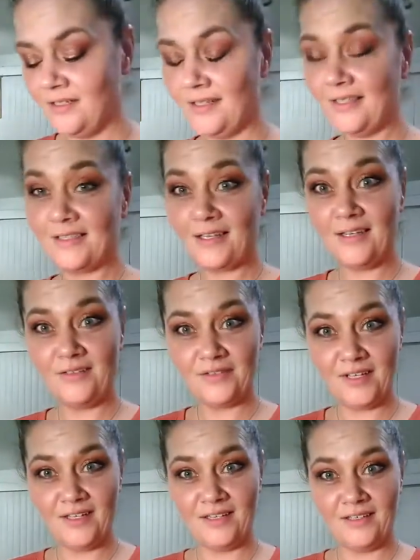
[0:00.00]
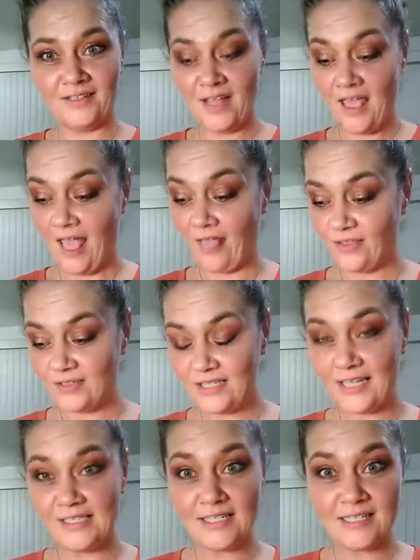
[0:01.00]
It's kind of fun, and they're
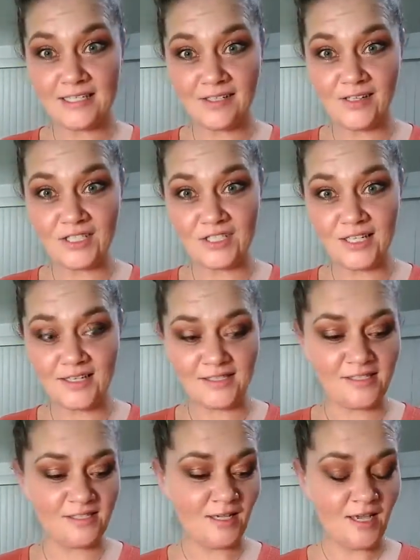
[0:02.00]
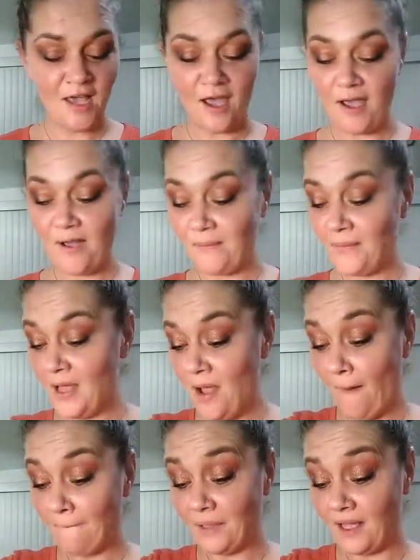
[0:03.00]
tasty and delicious.
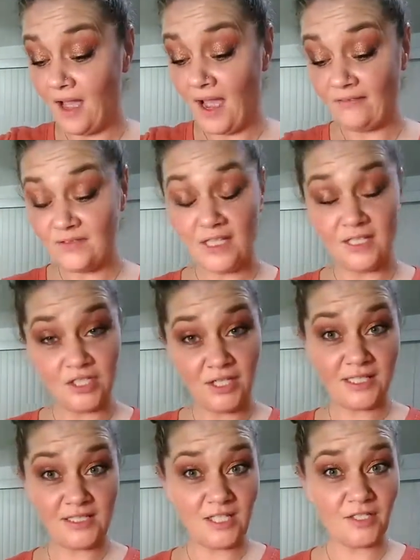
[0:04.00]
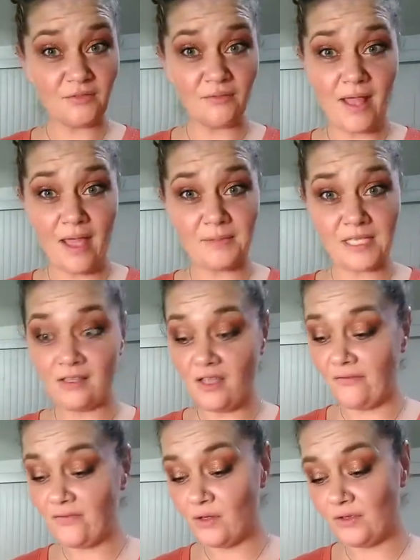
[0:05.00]
But I've done chicken Caesar wraps. I
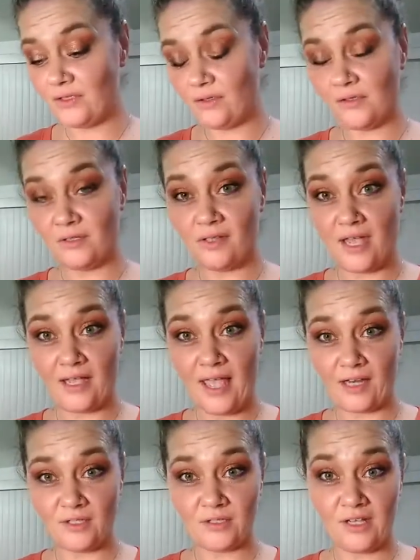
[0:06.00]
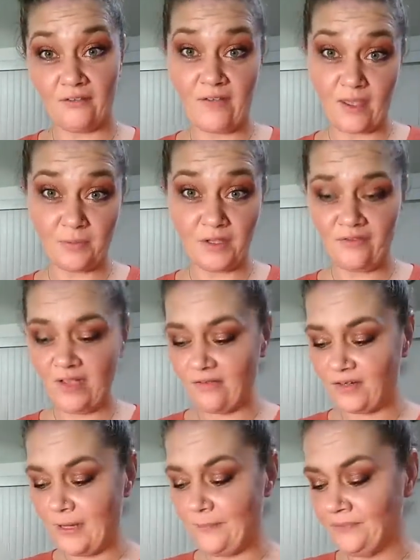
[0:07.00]
love those. Those are like actually a family
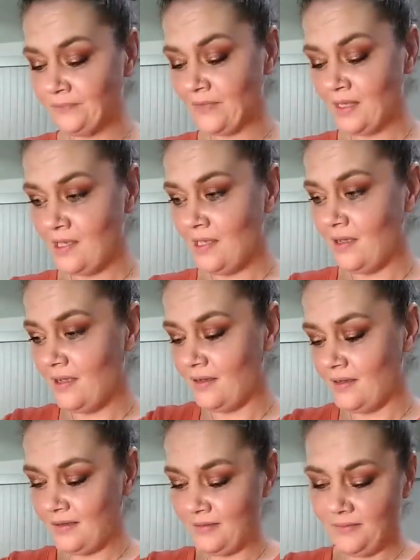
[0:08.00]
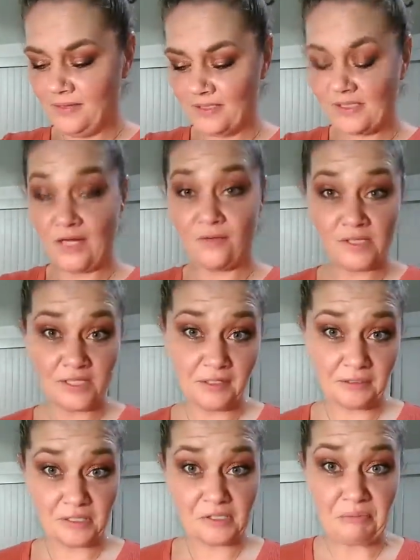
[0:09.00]
favorite. Zane was a
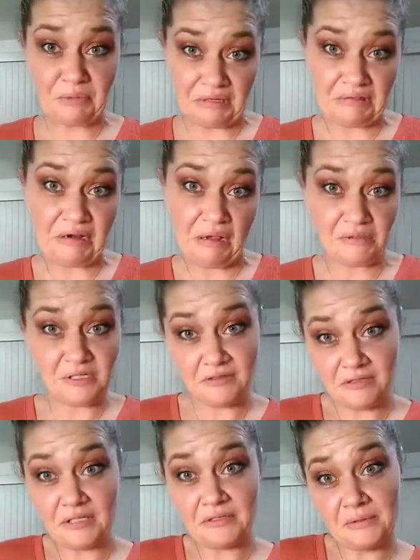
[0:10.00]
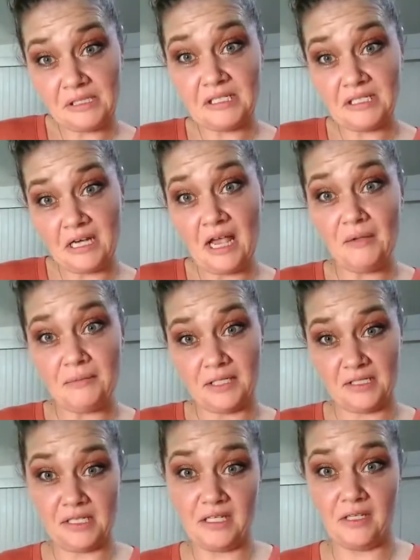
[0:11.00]
little disappointed that I was doing these ones tonight
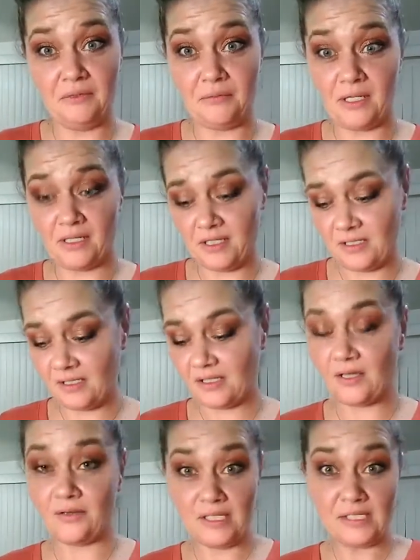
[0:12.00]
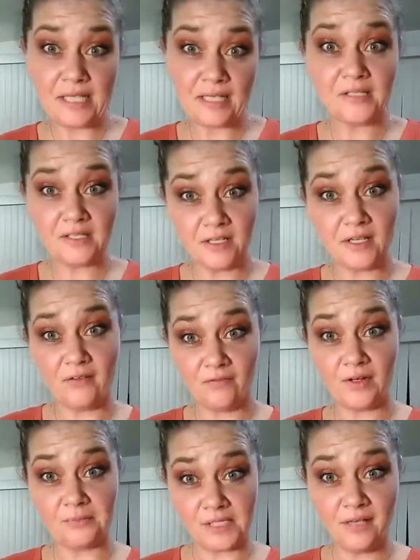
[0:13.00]
because he didn't want this, so his ass is cooking
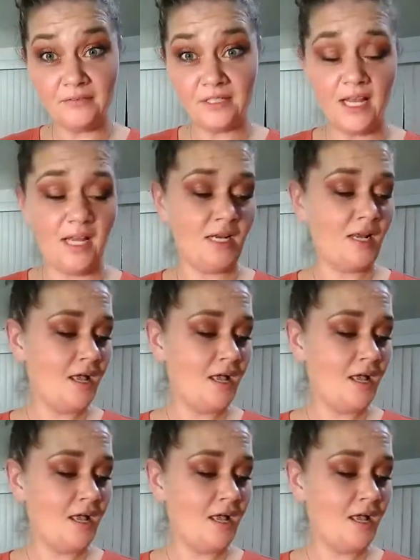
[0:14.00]
for himself tonight.